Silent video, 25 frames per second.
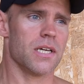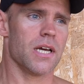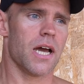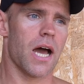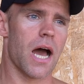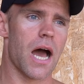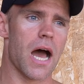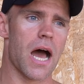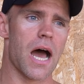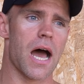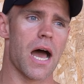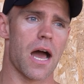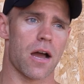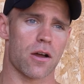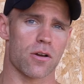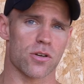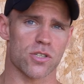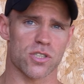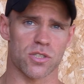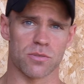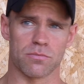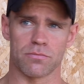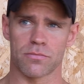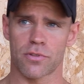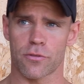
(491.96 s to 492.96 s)
I've got
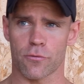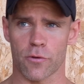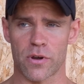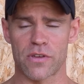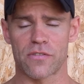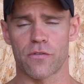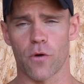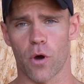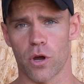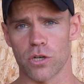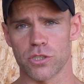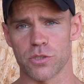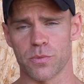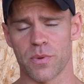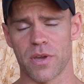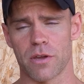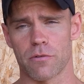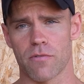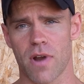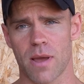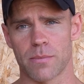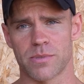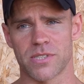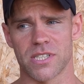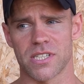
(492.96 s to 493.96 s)
some 300-400 meter
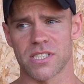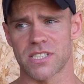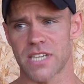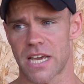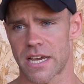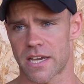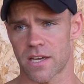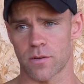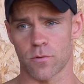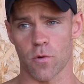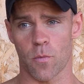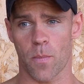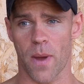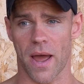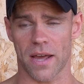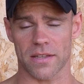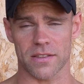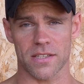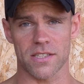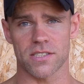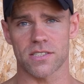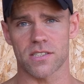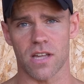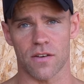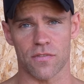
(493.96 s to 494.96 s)
reps in a second. We'll pack
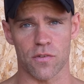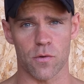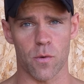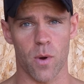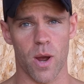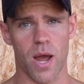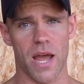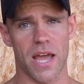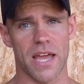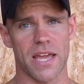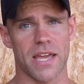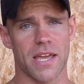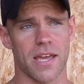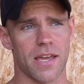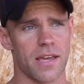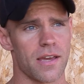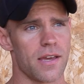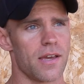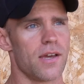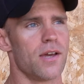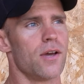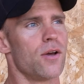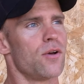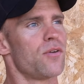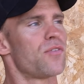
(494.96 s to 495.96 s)
this stuff away
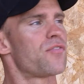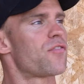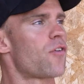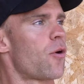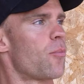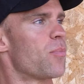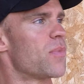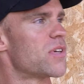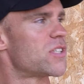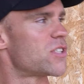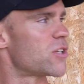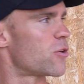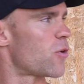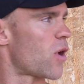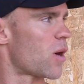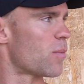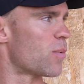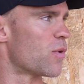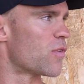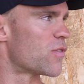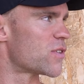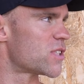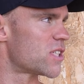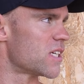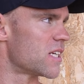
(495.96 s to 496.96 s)
from this
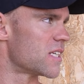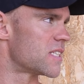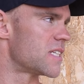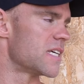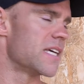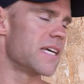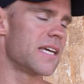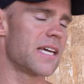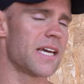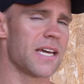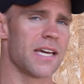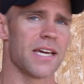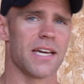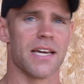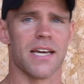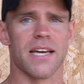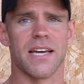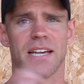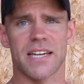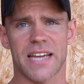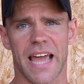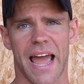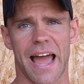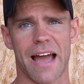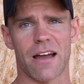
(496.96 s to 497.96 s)
incredible facility,
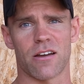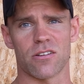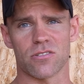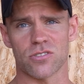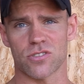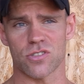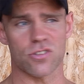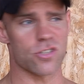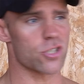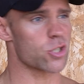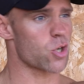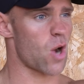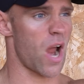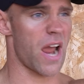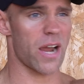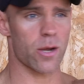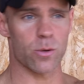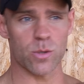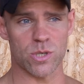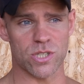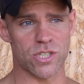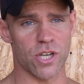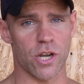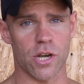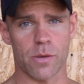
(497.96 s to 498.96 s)
get out onto the track,
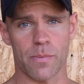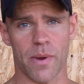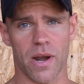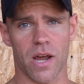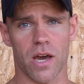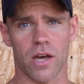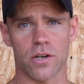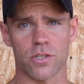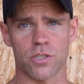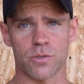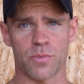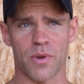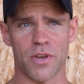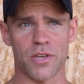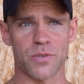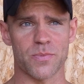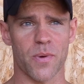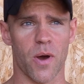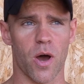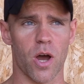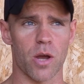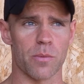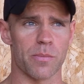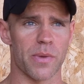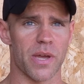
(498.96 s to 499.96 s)
which is only about 100 meters
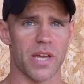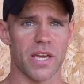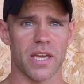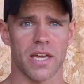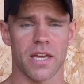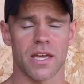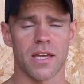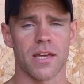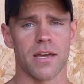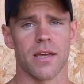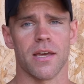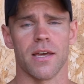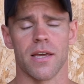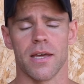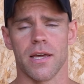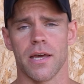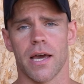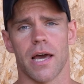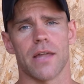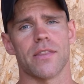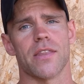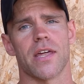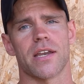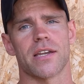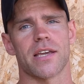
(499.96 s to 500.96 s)
behind me,
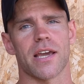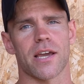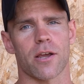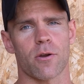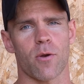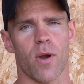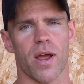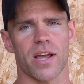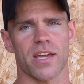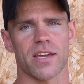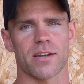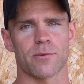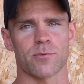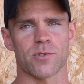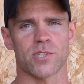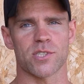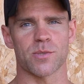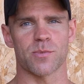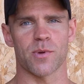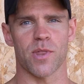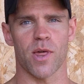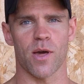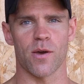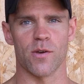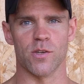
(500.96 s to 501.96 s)
and then get cracking with
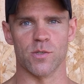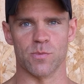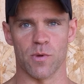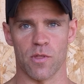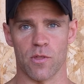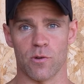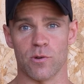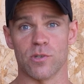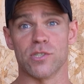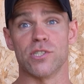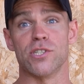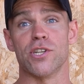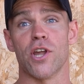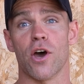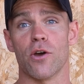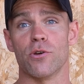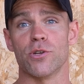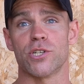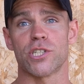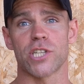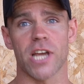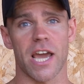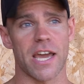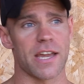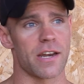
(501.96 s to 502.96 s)
some of those. But there is no
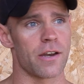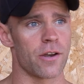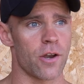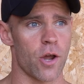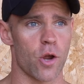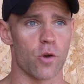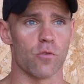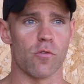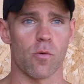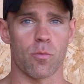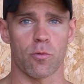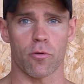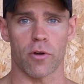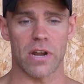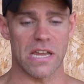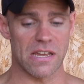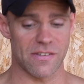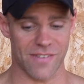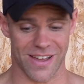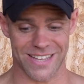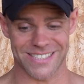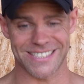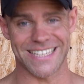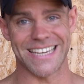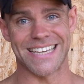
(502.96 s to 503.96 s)
shade and no
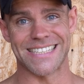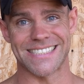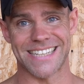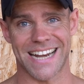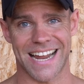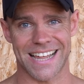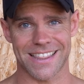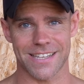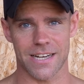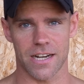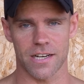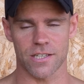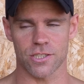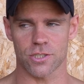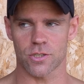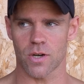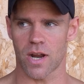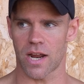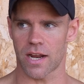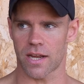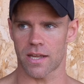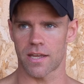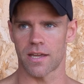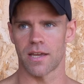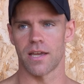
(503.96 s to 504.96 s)
reprieve as it is an athletics
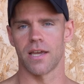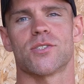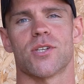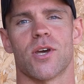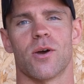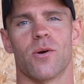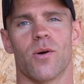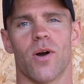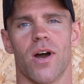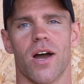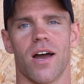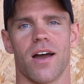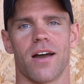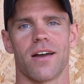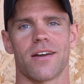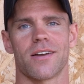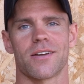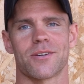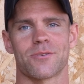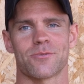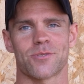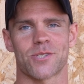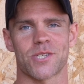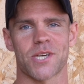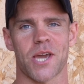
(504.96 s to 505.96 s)
track. So
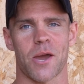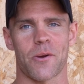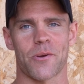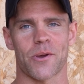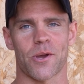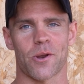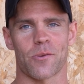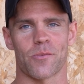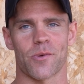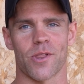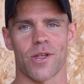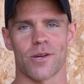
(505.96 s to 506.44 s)
we'll see how we get on with